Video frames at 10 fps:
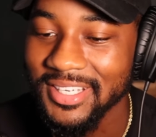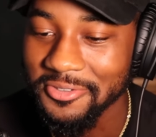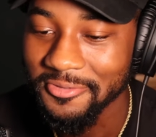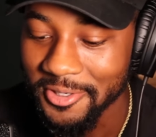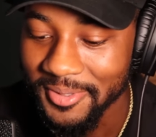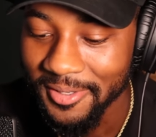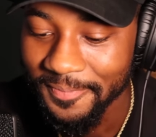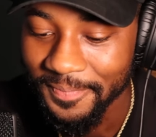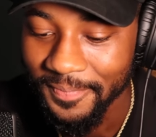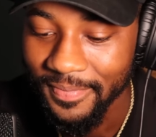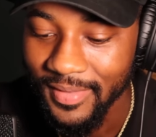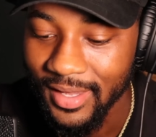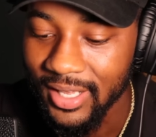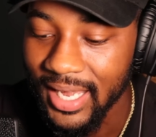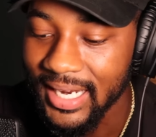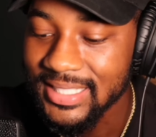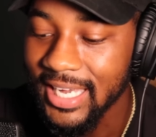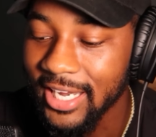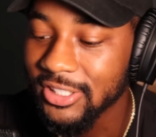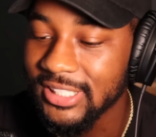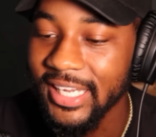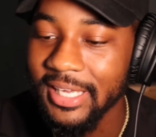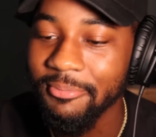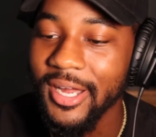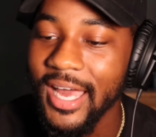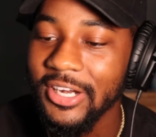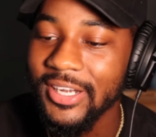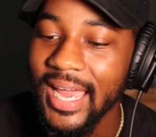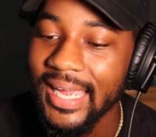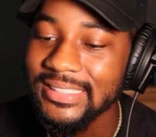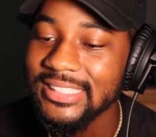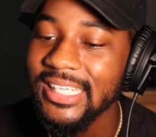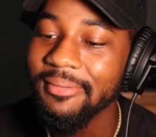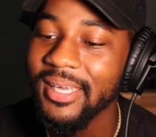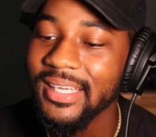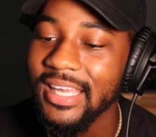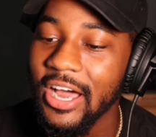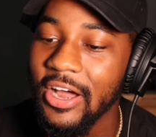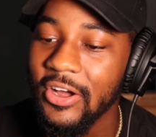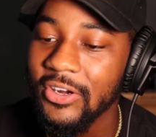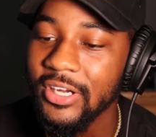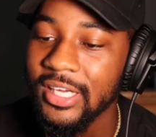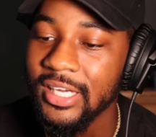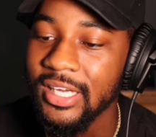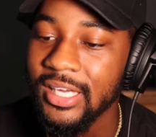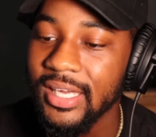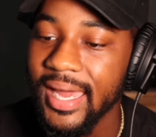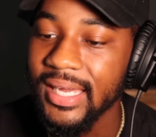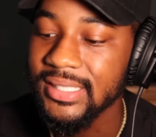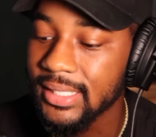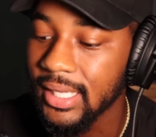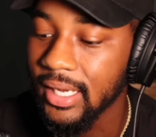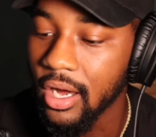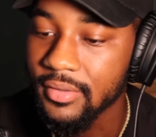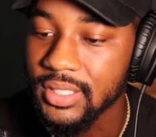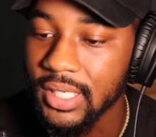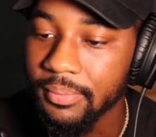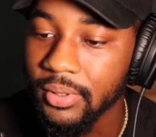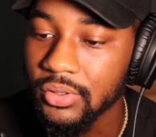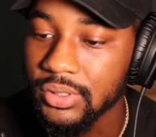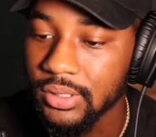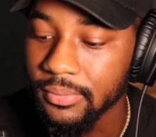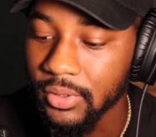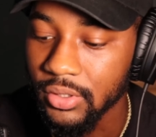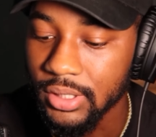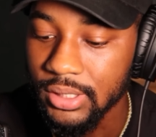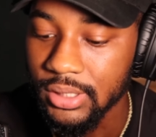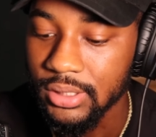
You feel me? Like I said, go check your boy out on IG, big dog. Actually, I think Offset posted them on his.